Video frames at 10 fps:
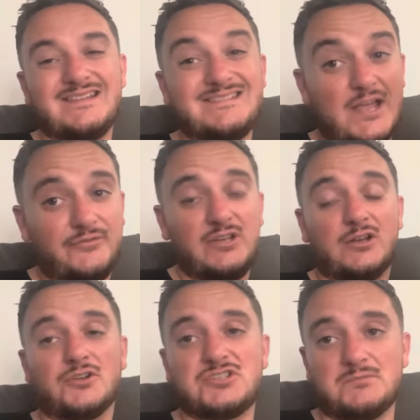definitely a
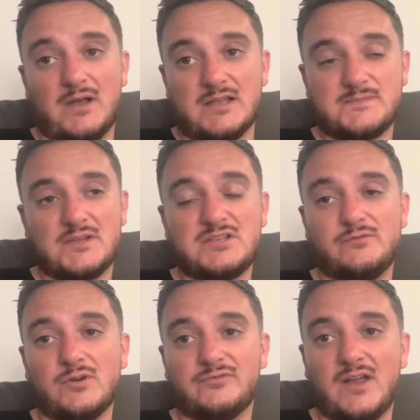lot cheaper, especially if
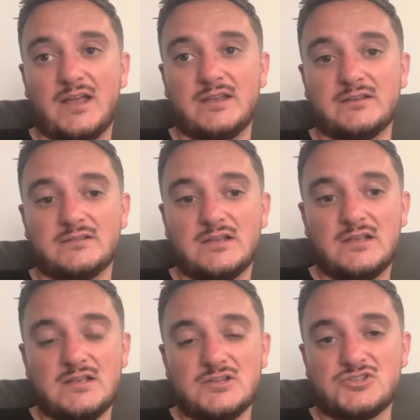you're flying
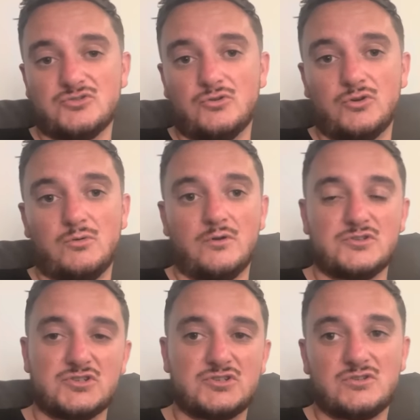solo or
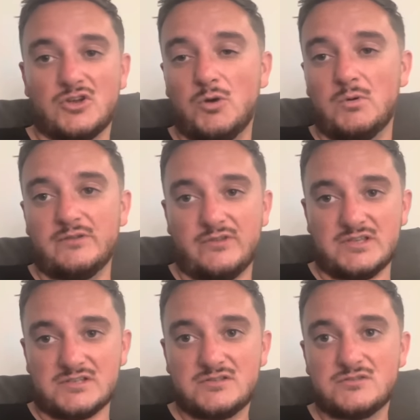just a couple of
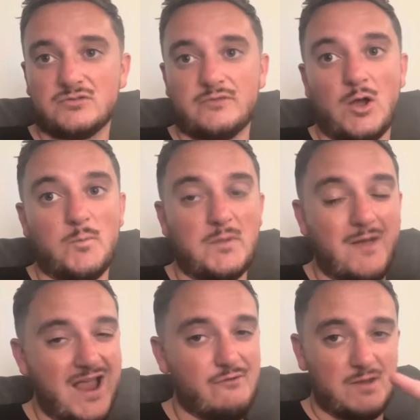years. So that would be
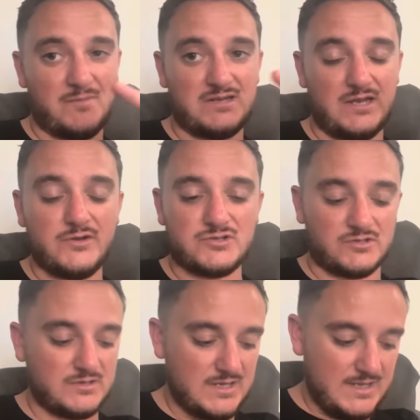my
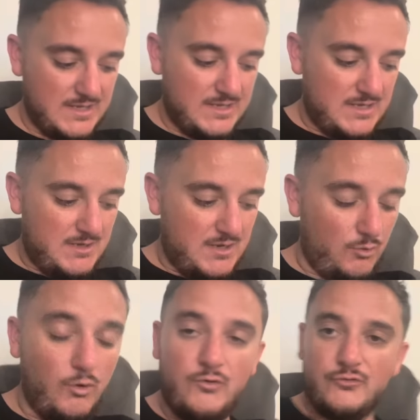recommendation.
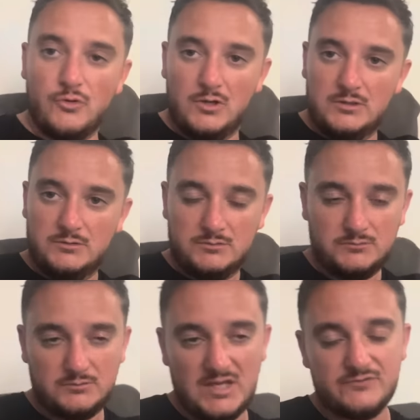Overall,
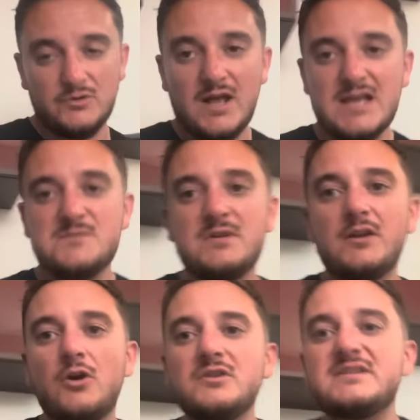even though it has been a
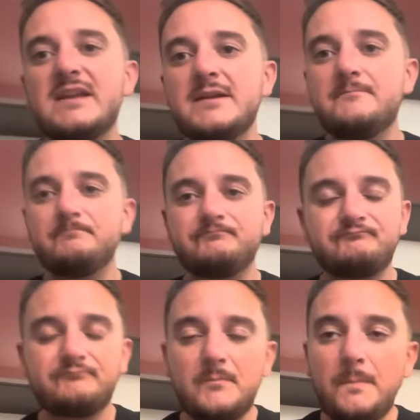long day,
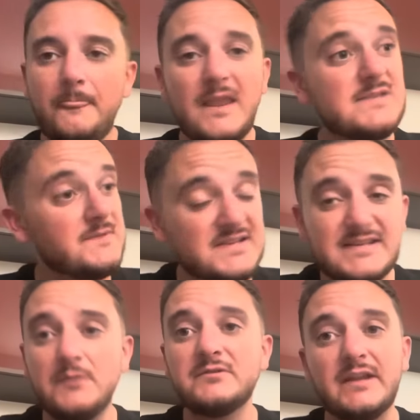it's been a
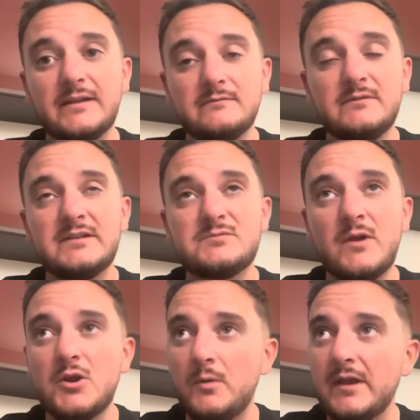sound day. It's
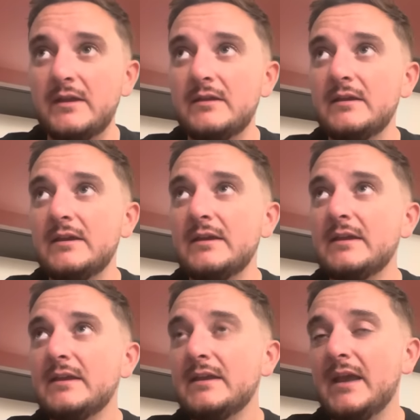went quick,
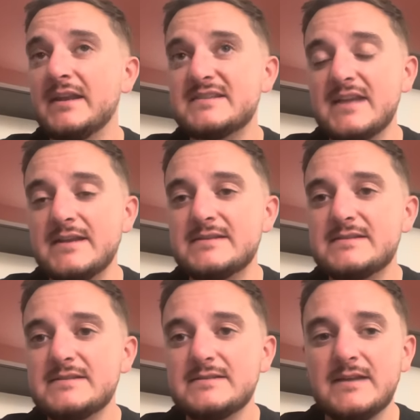in a
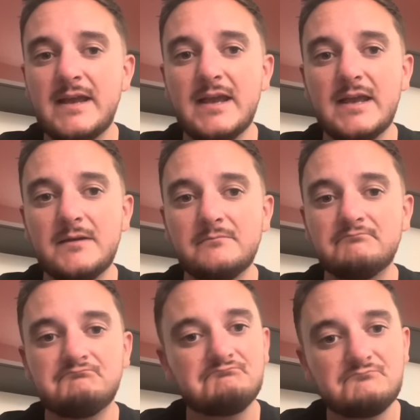sense.
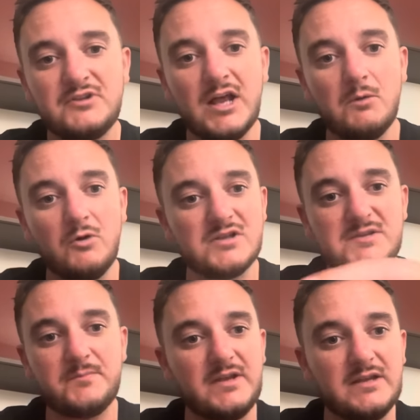You know, what has
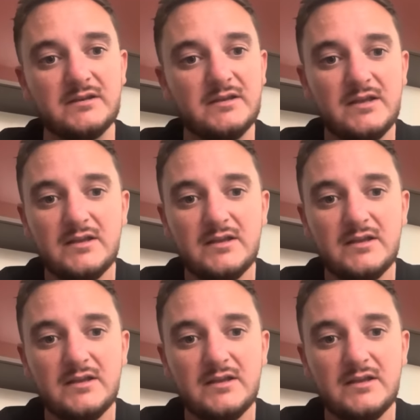it been?